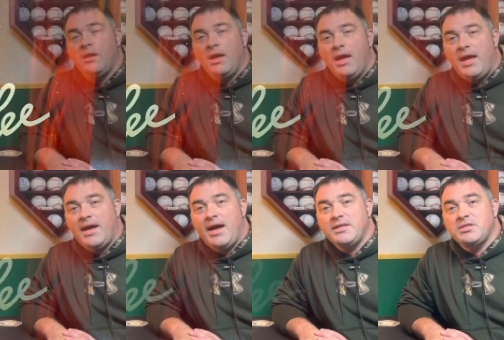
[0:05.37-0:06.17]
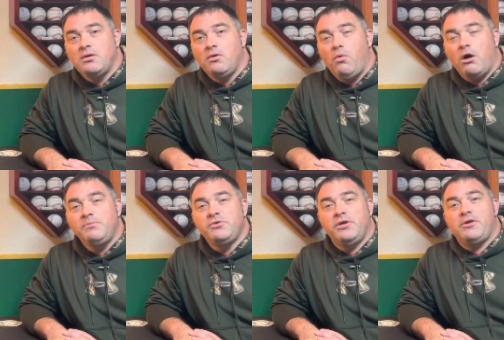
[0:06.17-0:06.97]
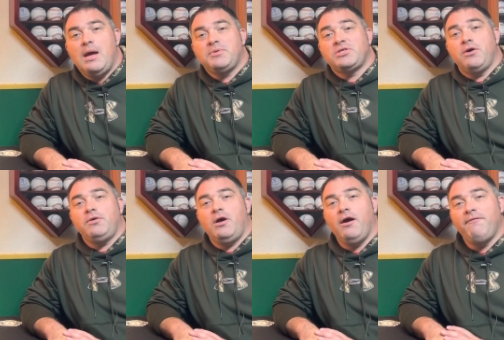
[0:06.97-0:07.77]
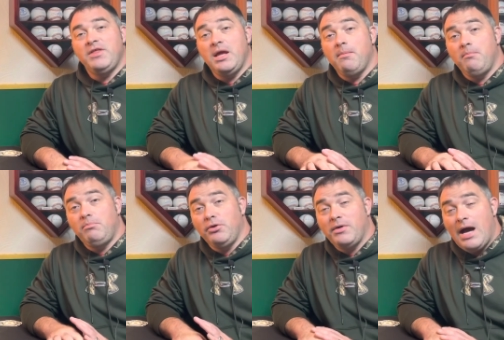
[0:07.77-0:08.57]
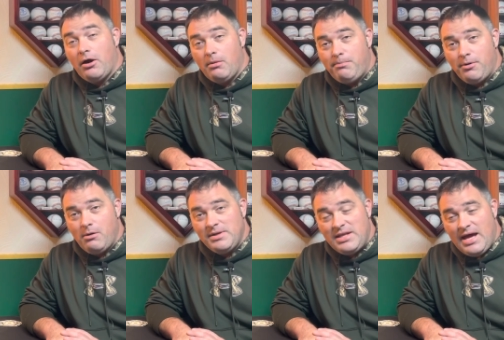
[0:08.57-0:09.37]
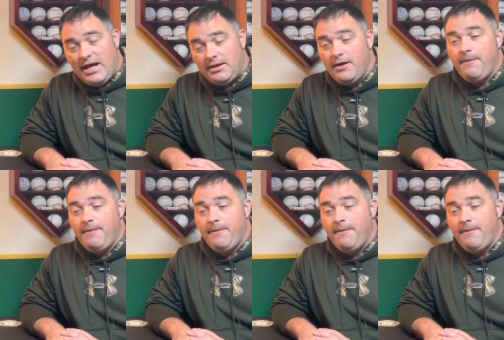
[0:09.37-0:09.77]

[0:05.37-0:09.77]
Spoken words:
Hey guys, welcome to another episode of the Blue Collar Bourbon Dad.